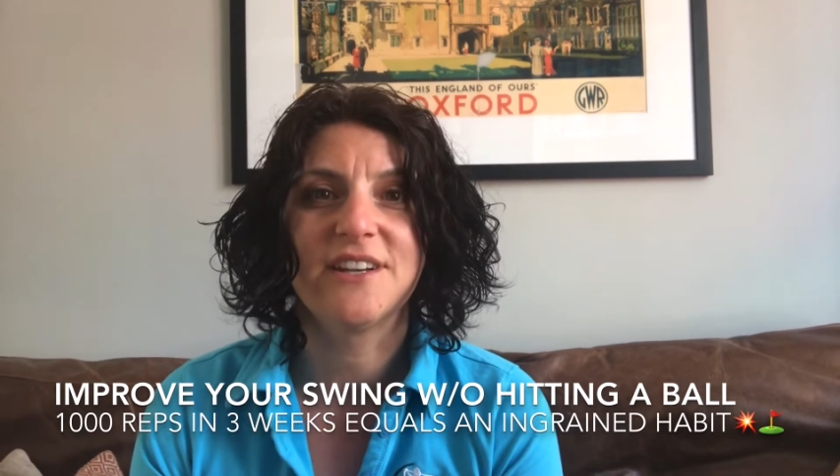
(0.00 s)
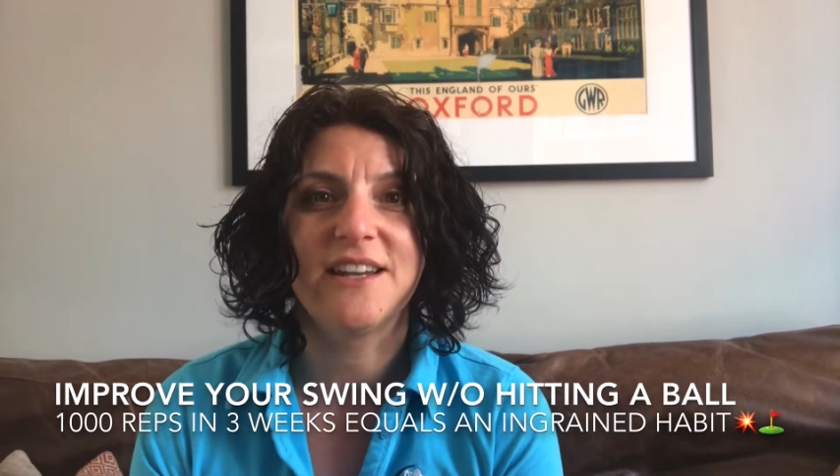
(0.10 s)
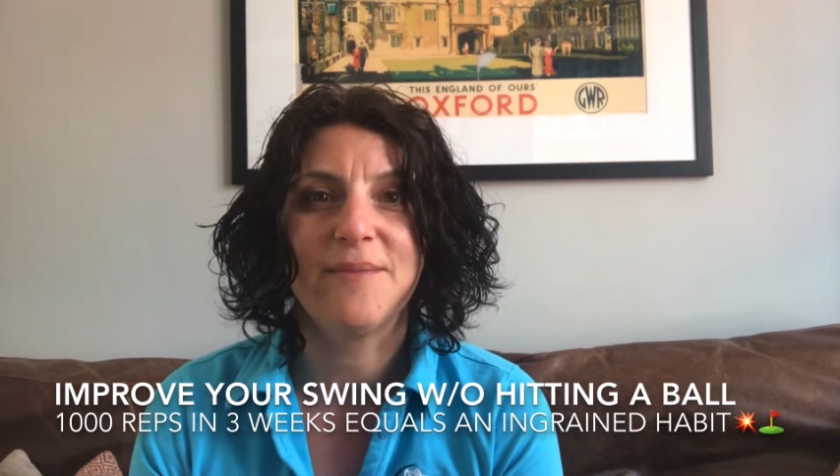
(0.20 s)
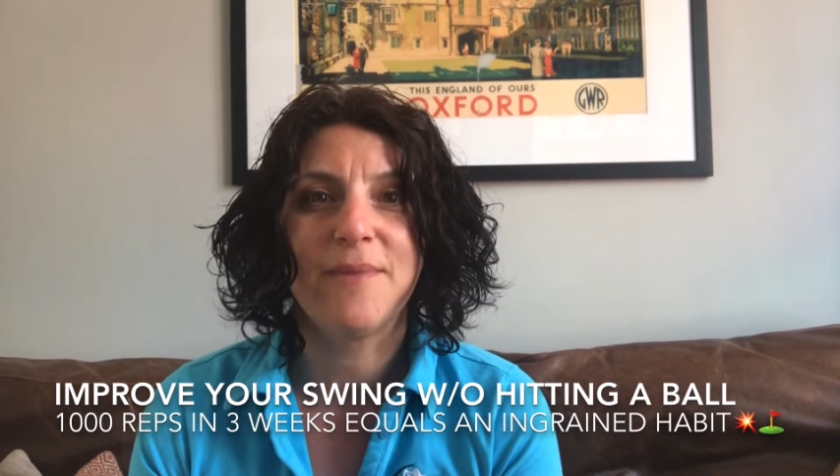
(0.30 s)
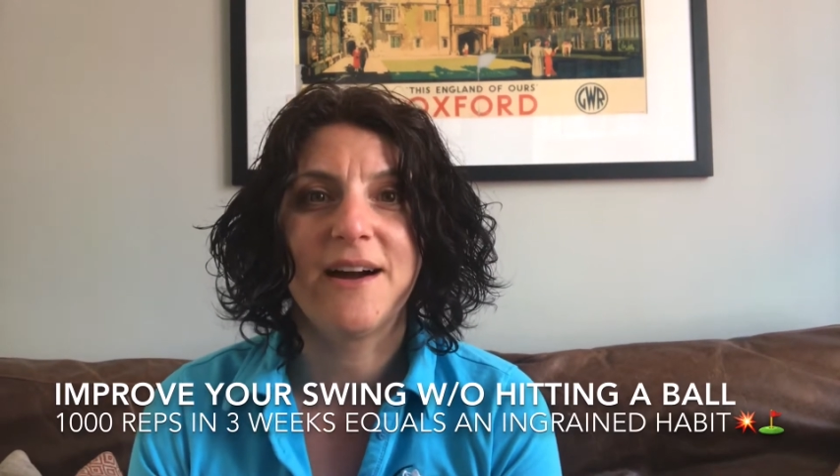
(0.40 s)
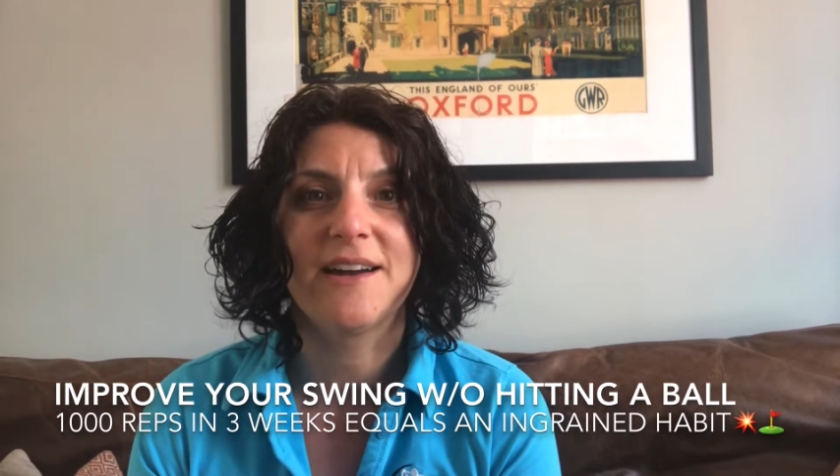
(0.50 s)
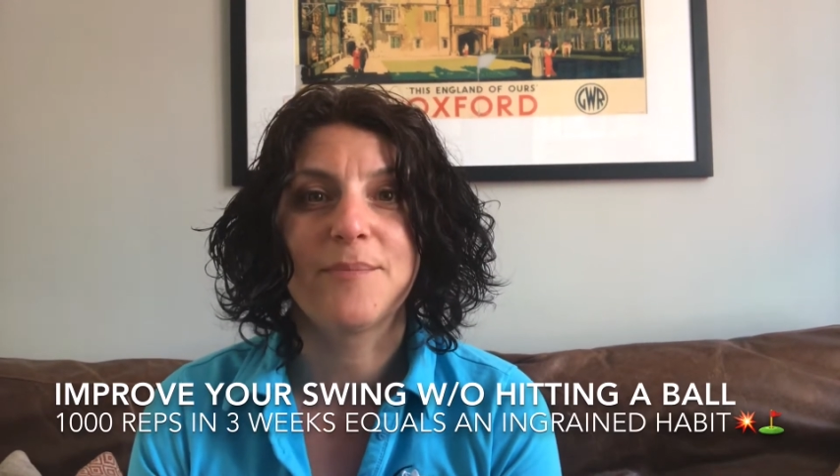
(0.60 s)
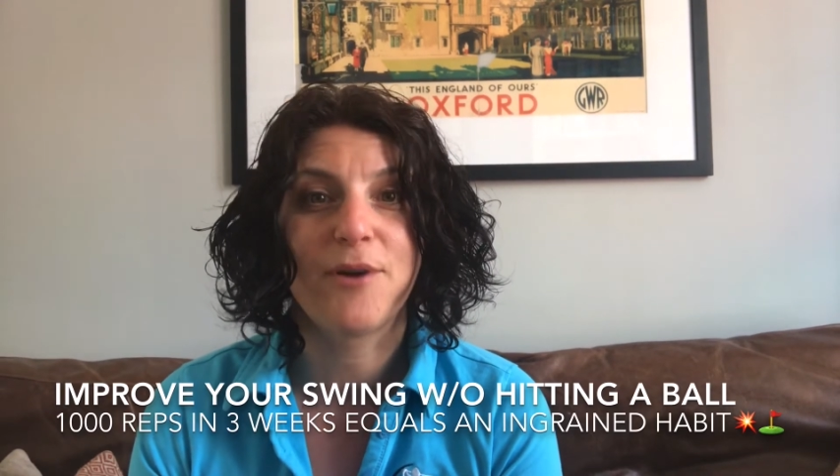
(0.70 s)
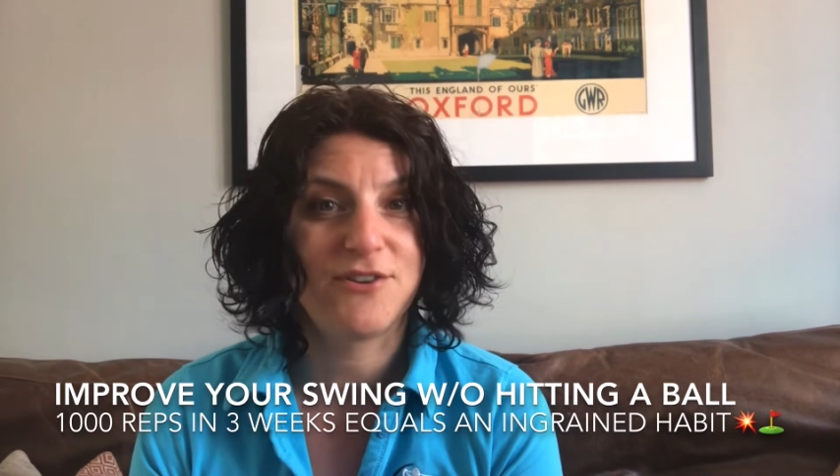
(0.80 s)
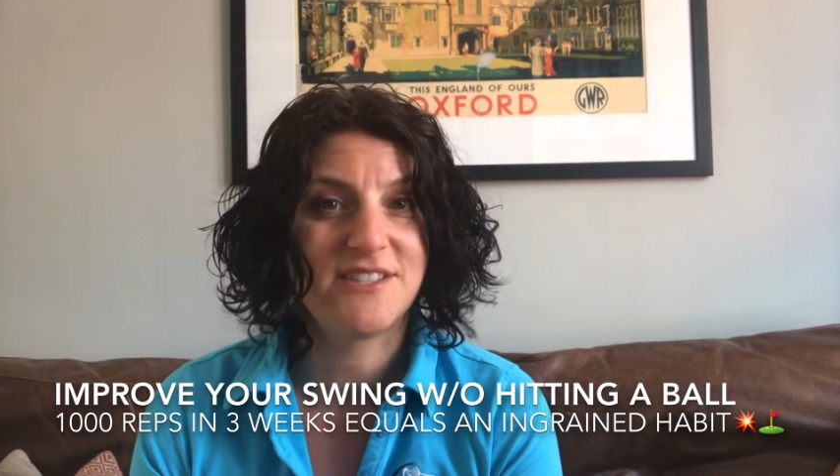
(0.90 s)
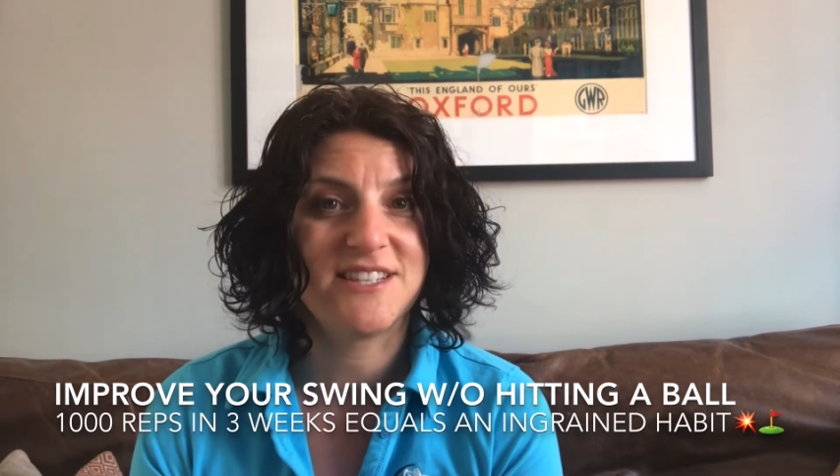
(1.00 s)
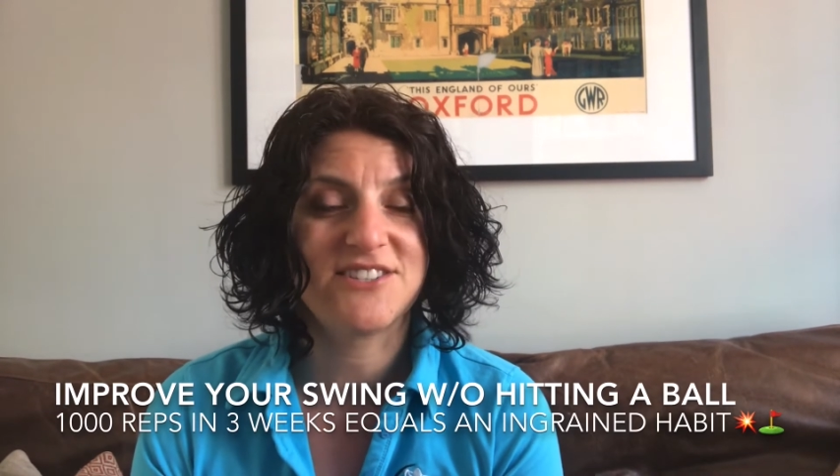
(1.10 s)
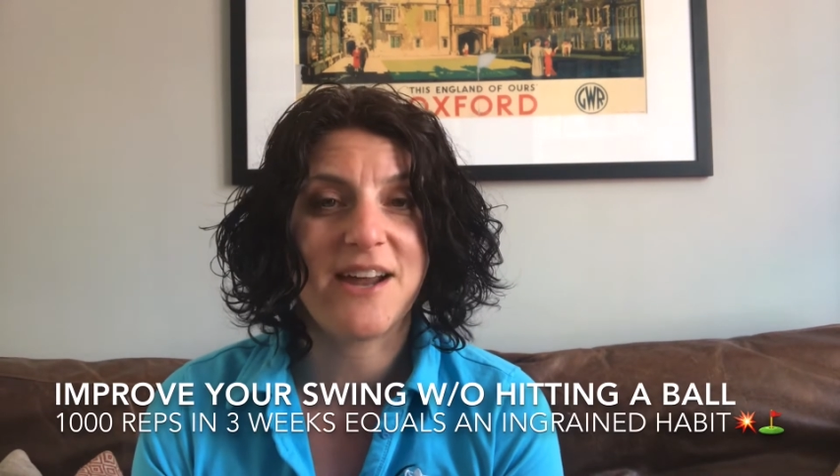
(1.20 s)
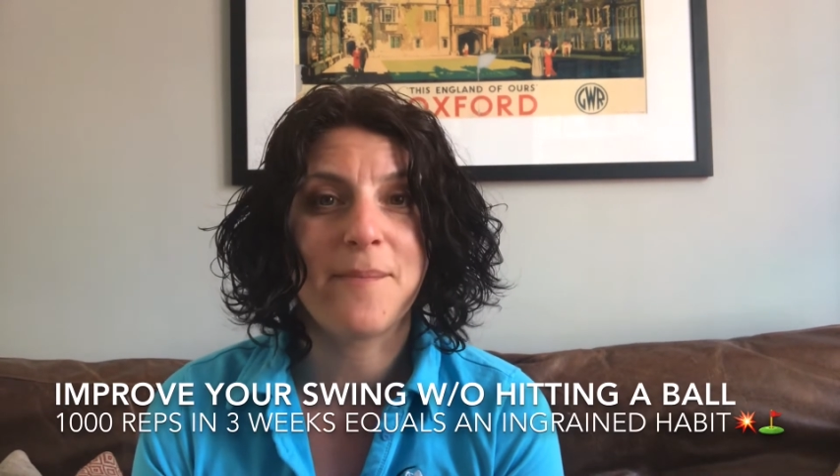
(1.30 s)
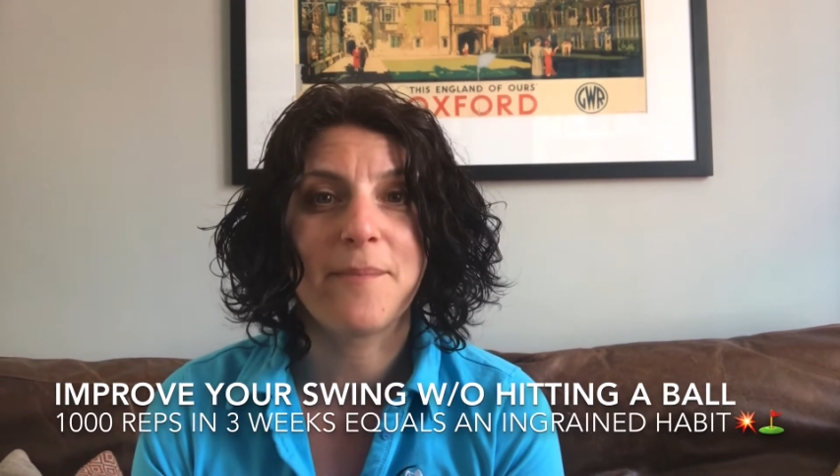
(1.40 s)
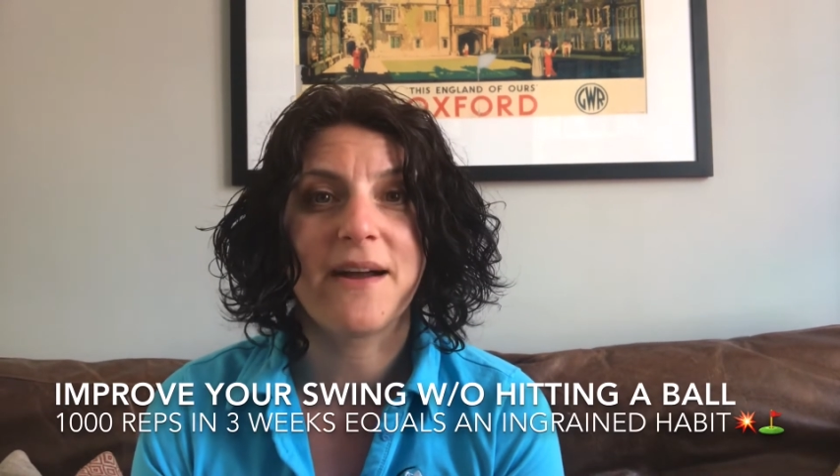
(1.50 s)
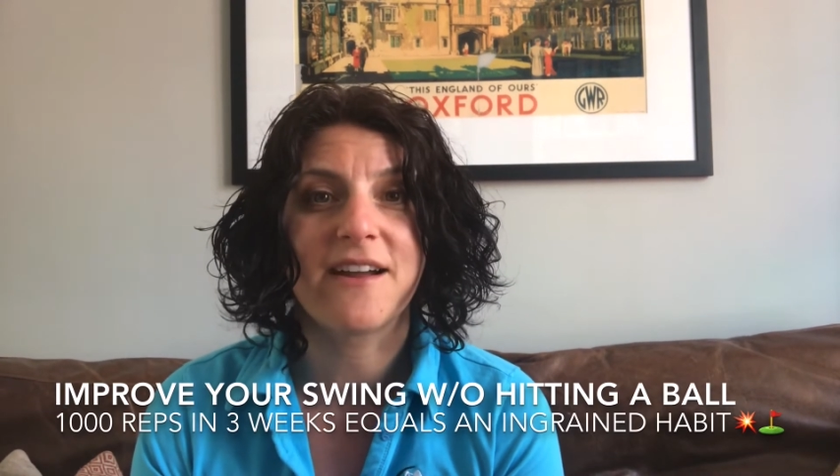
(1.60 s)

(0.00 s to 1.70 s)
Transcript: in my postage stamp back